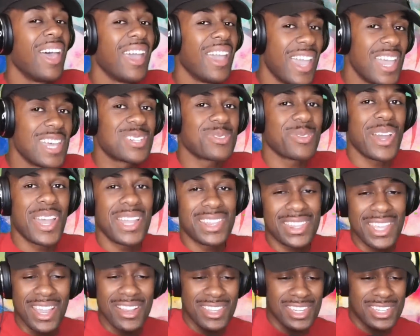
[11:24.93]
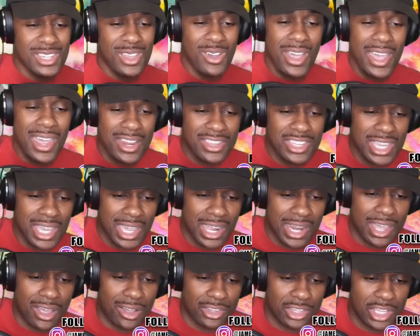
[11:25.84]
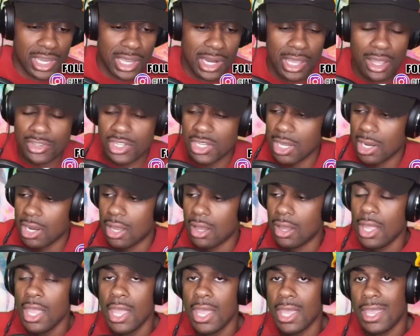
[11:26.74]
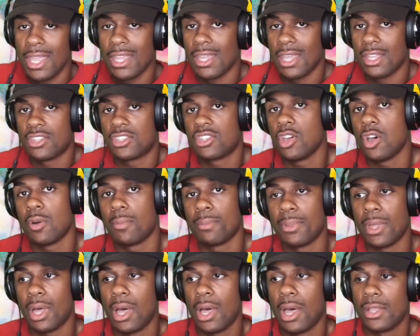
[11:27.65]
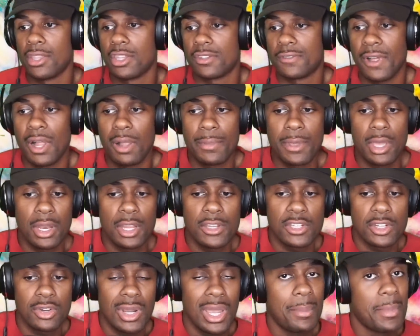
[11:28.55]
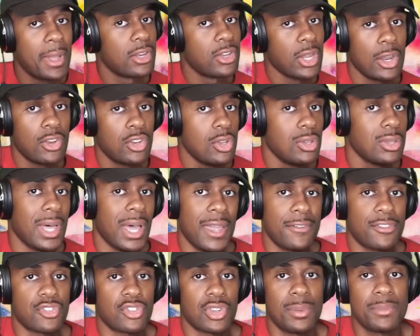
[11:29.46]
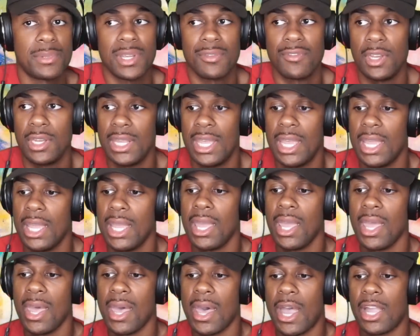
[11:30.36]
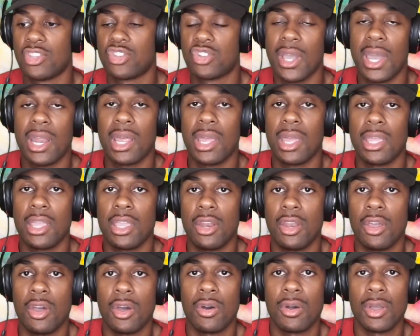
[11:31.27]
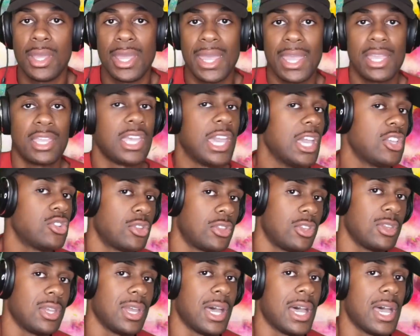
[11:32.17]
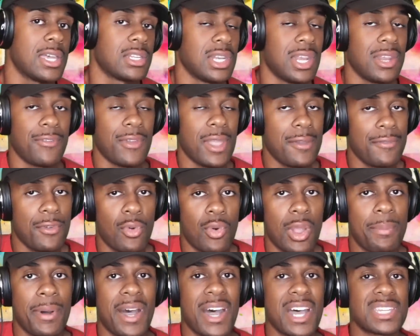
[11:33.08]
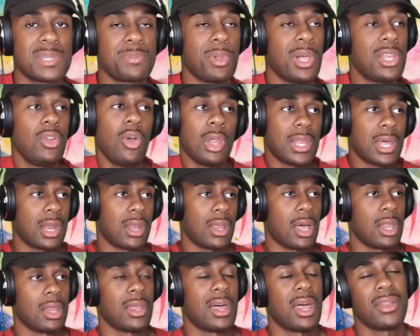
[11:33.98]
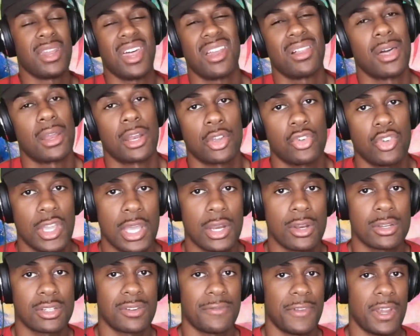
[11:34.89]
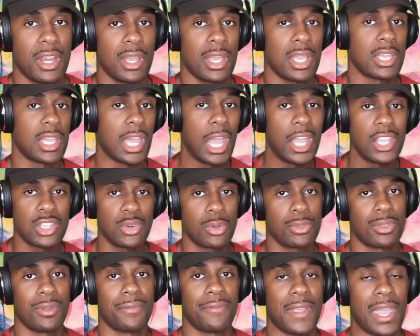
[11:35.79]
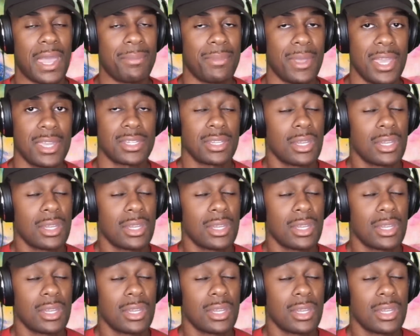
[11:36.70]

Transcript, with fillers: It's right there. Just go ahead and check it out. Check it out. Check it out. It's dope. Just follow me on Instagram. I do live streams every day. I try to, engage with you guys in every way possible. I know not a lot of creators are very engaging with their fan base.